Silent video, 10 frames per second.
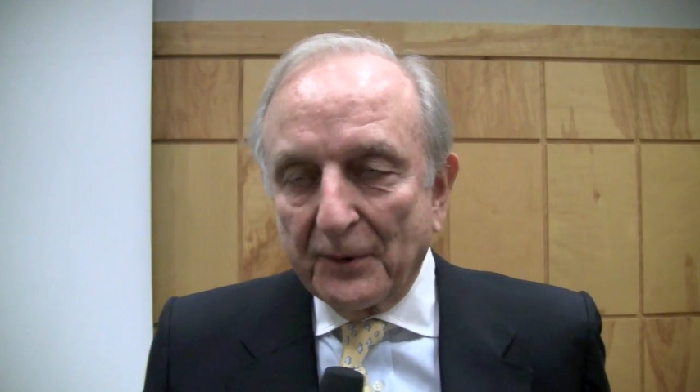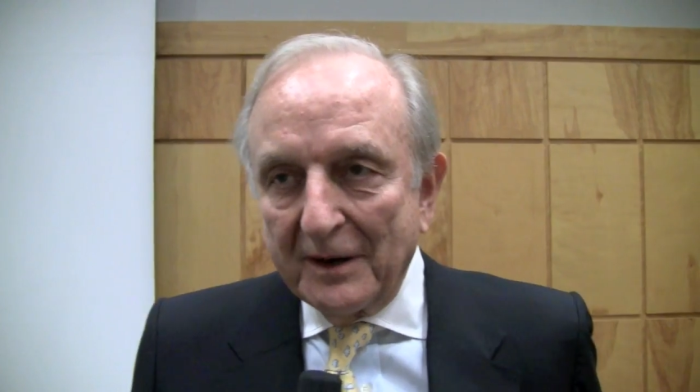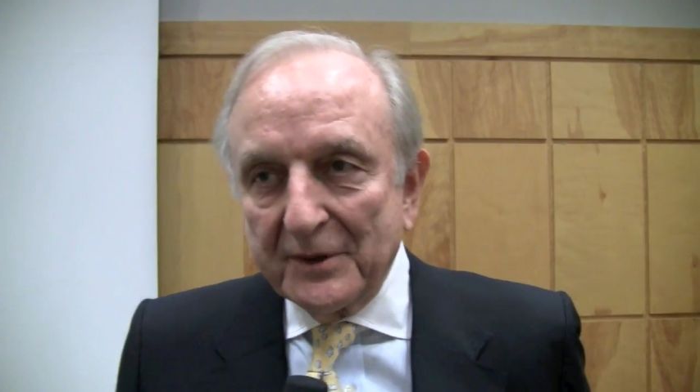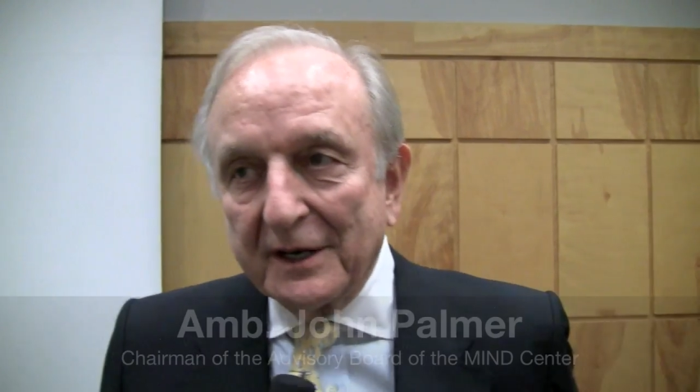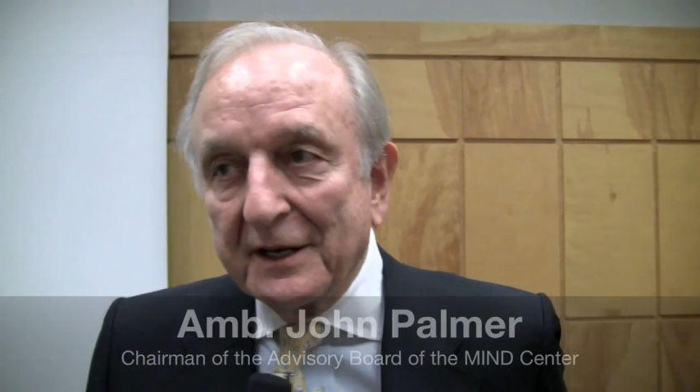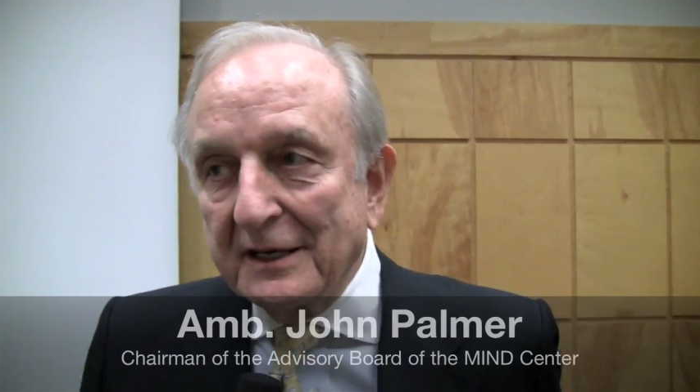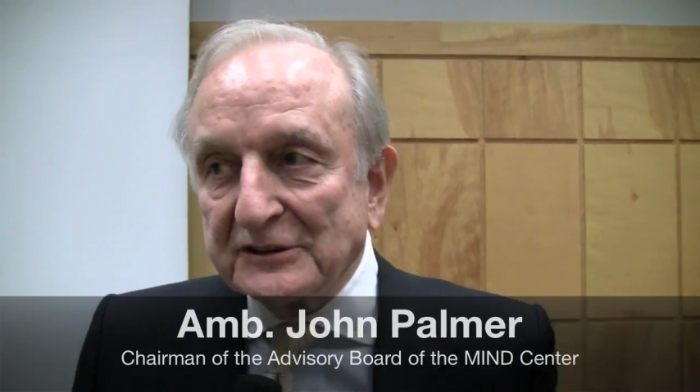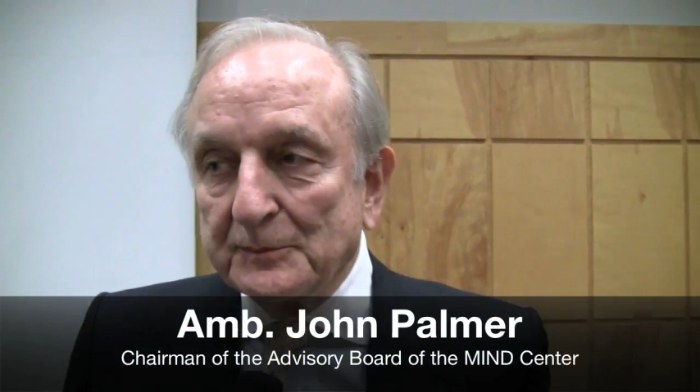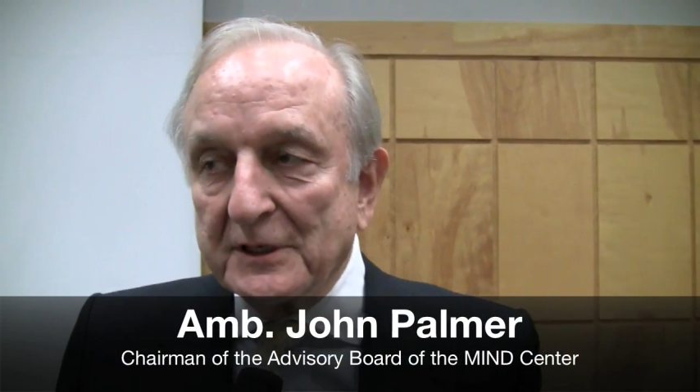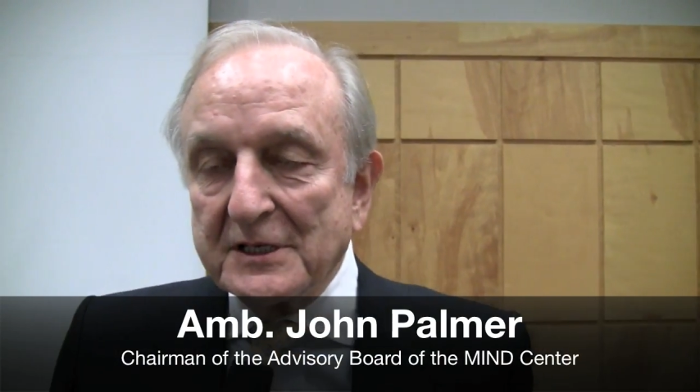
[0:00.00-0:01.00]
primary
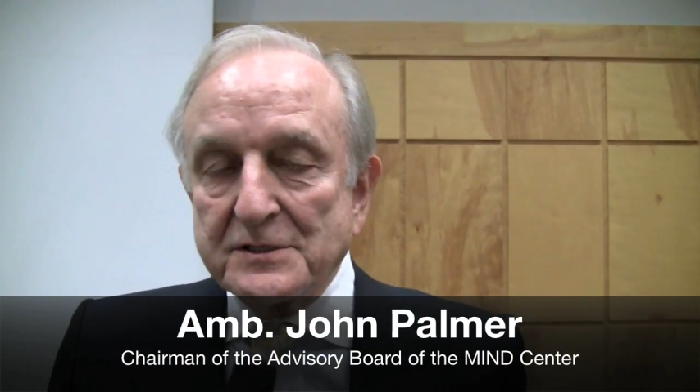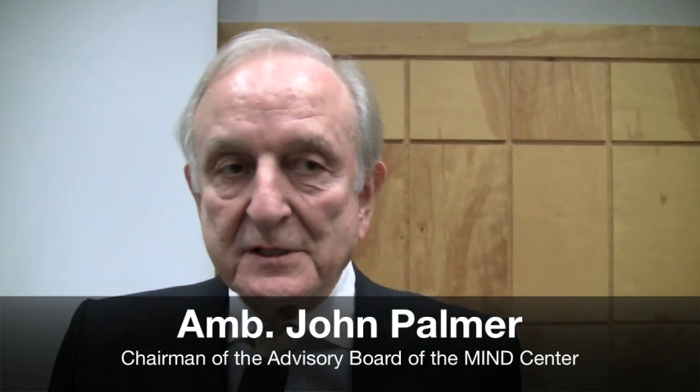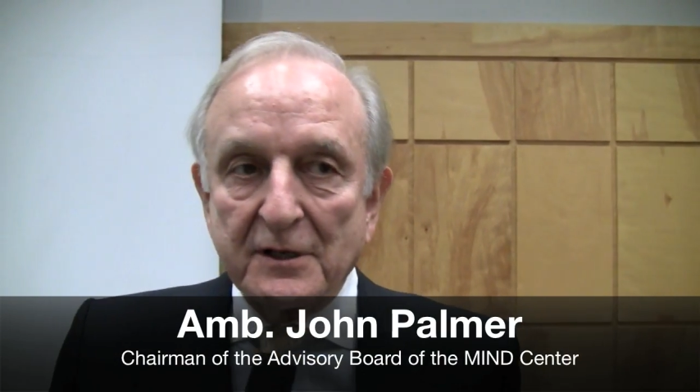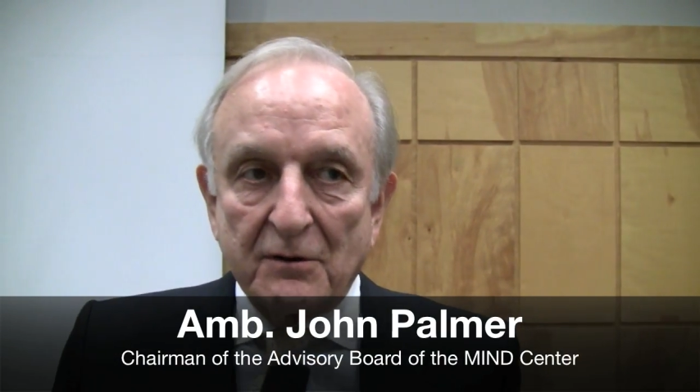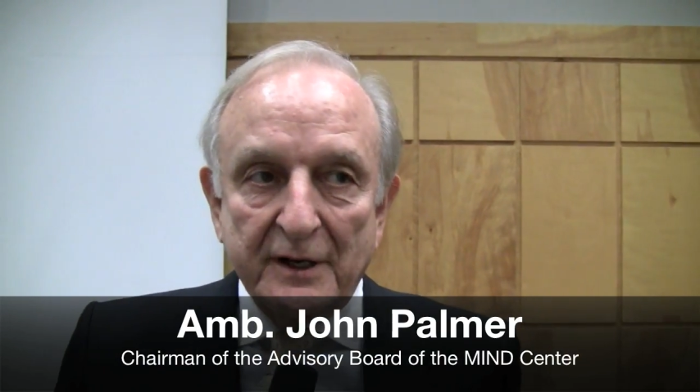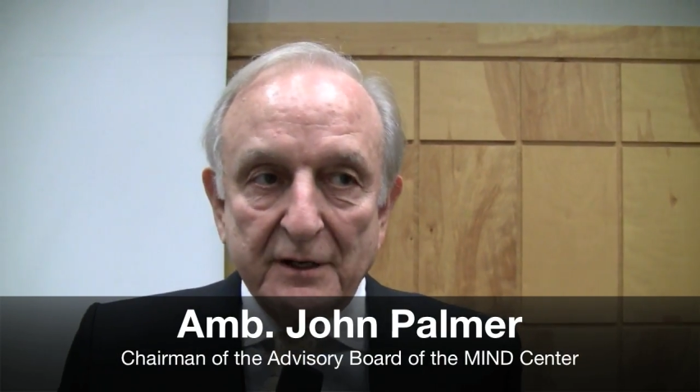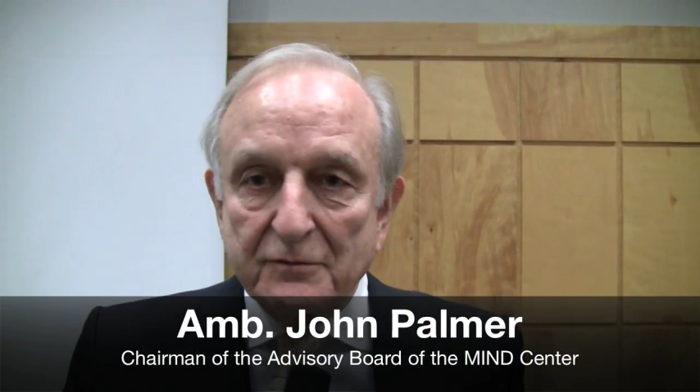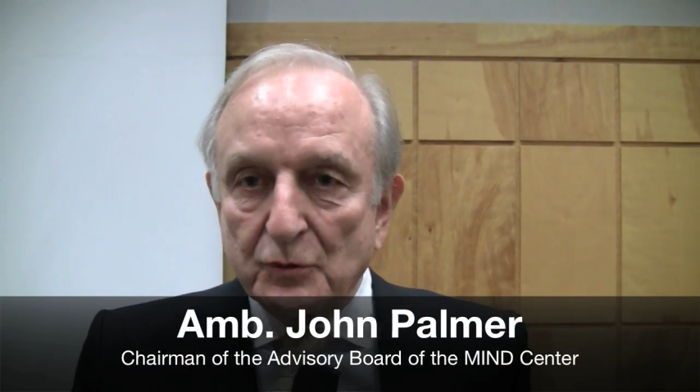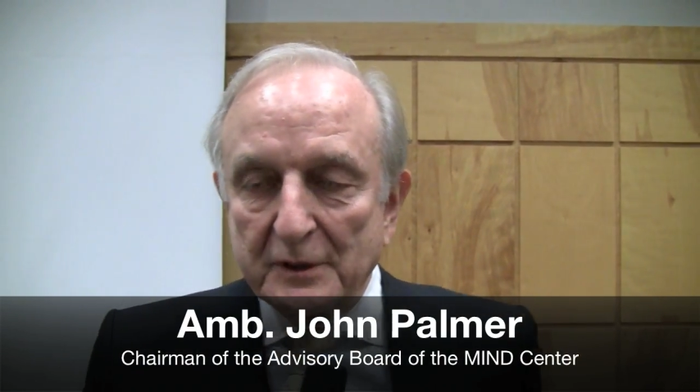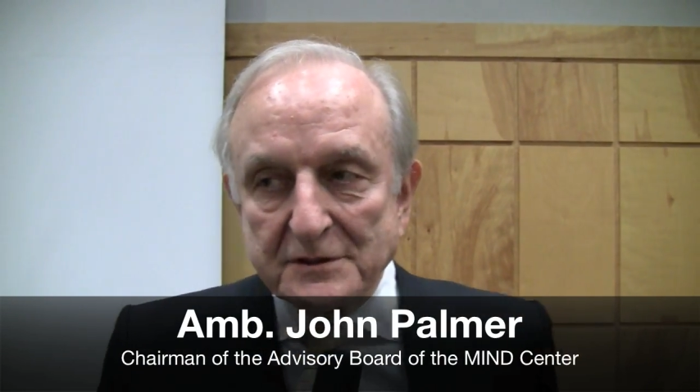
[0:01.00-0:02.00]
announcement is the grant
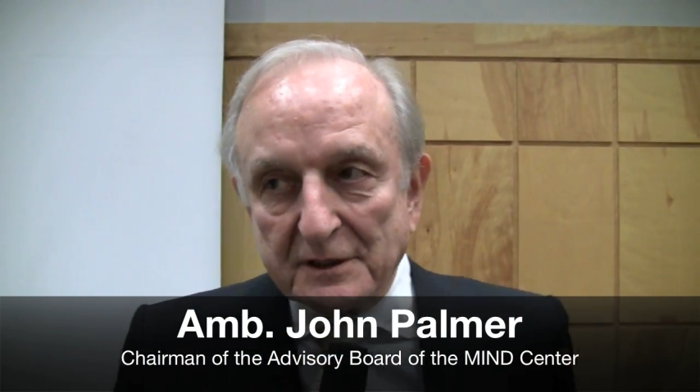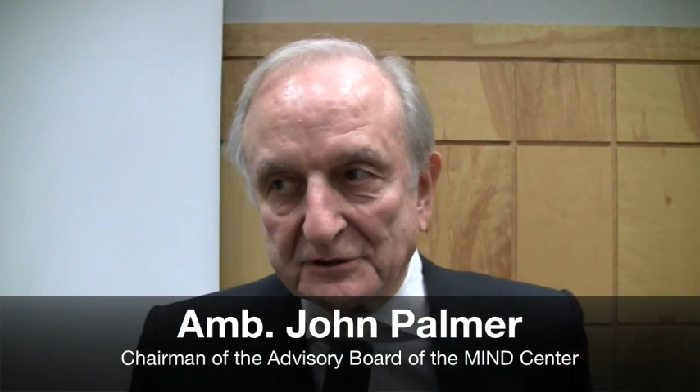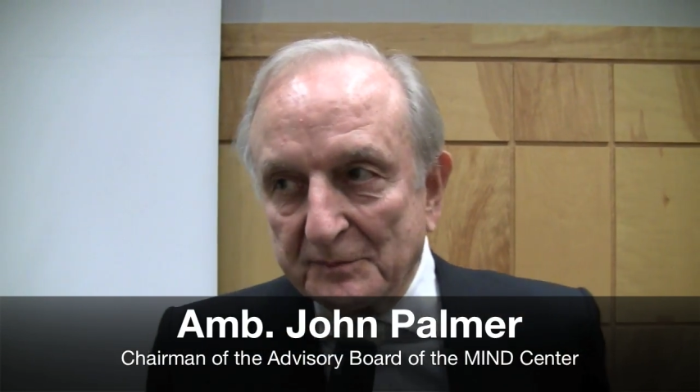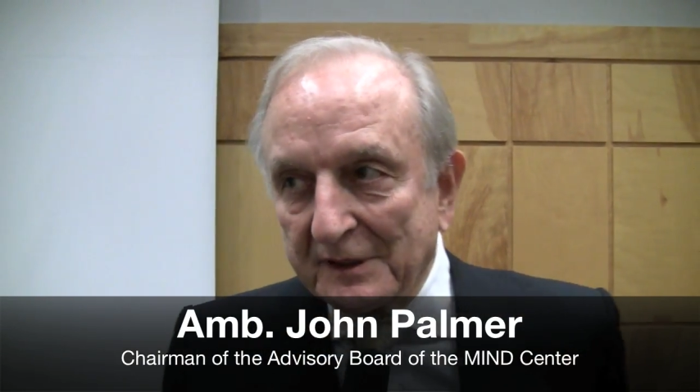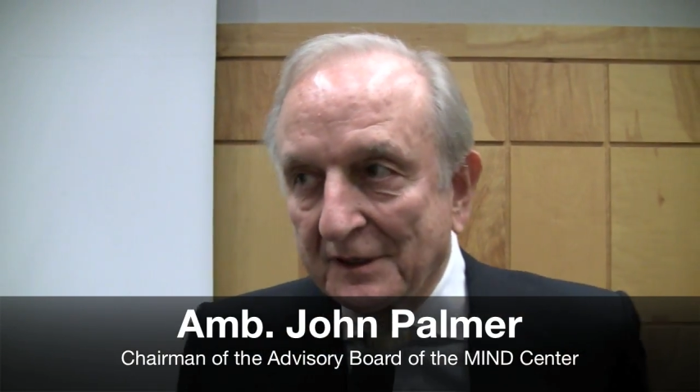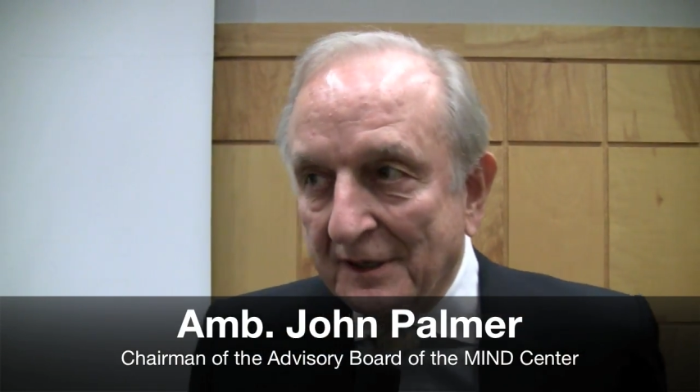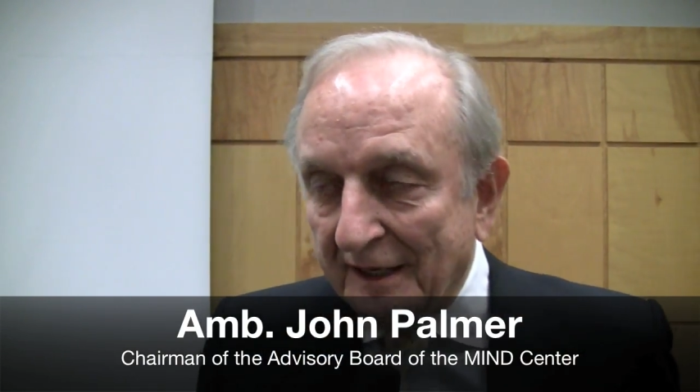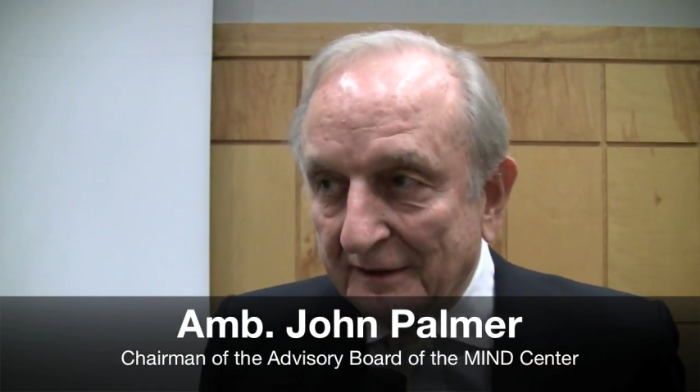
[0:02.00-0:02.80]
of $26 million